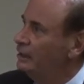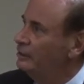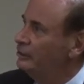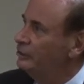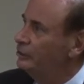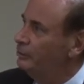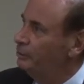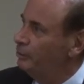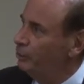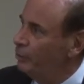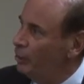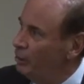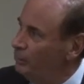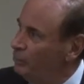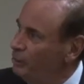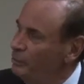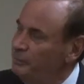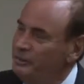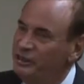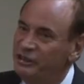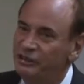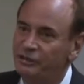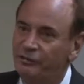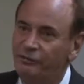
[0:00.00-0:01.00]
The
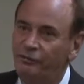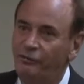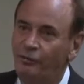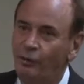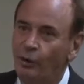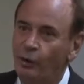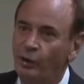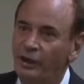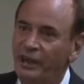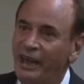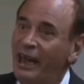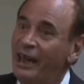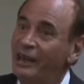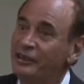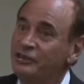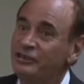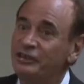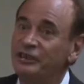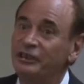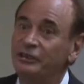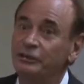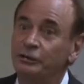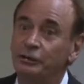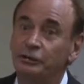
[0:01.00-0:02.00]
problem is
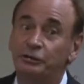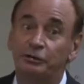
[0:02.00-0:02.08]
forecasting the